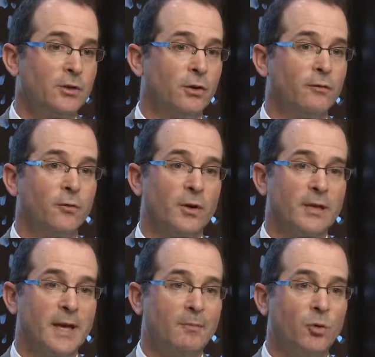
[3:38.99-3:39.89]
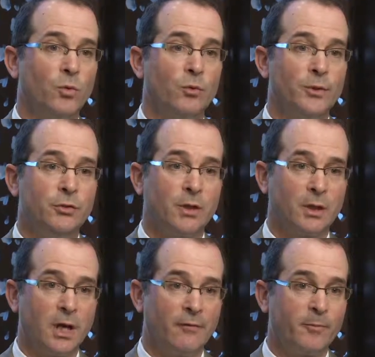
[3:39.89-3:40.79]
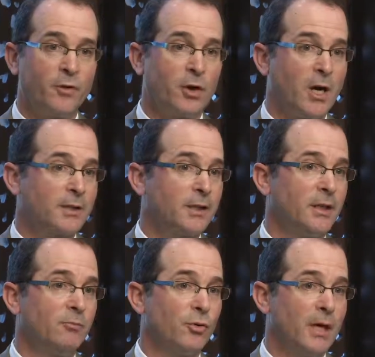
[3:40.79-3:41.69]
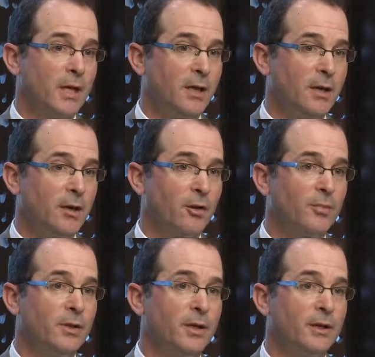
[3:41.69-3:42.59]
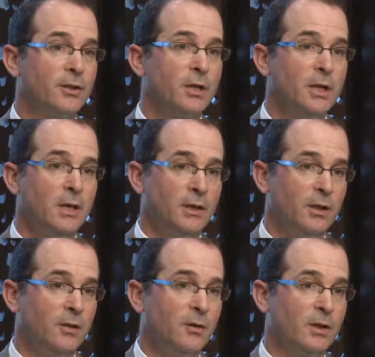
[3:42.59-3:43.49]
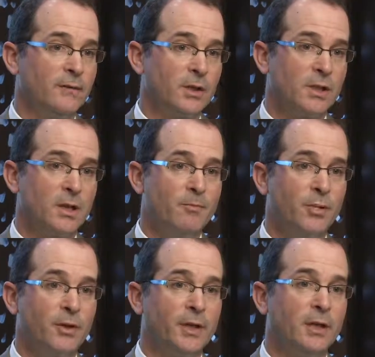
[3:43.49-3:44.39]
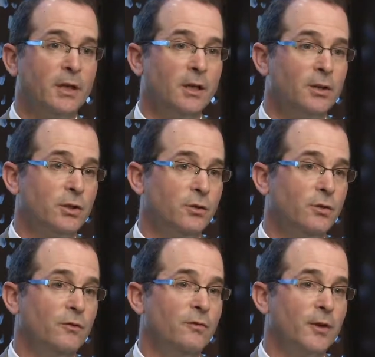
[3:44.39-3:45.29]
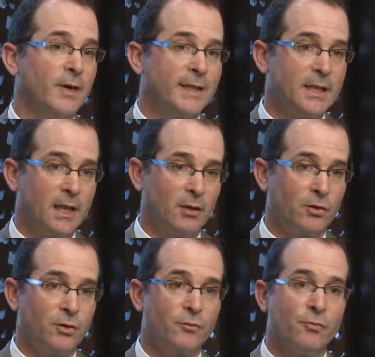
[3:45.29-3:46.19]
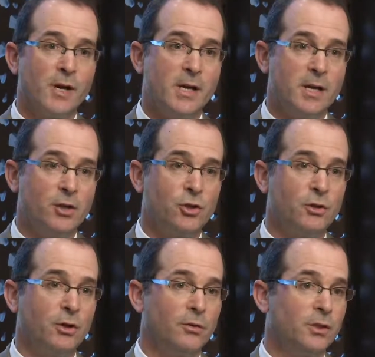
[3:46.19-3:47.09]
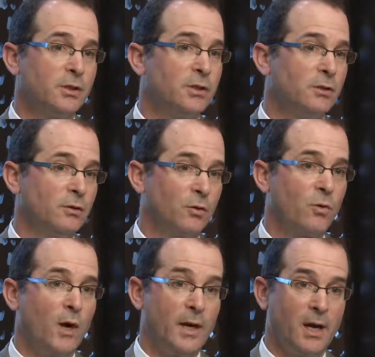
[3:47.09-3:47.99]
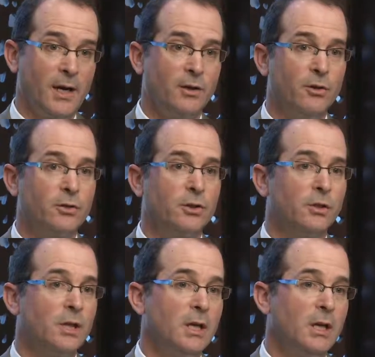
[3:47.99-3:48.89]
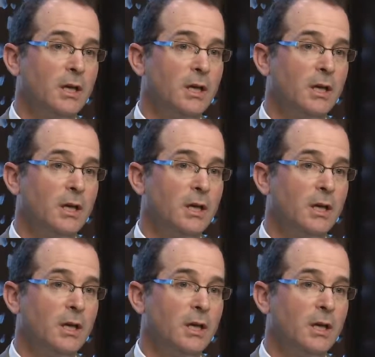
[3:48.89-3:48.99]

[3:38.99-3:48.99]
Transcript: So, for example, we'll be doing a lot of prostate brachytherapy. That is, it gives us the ability to do very tailored radiation doses to quite high doses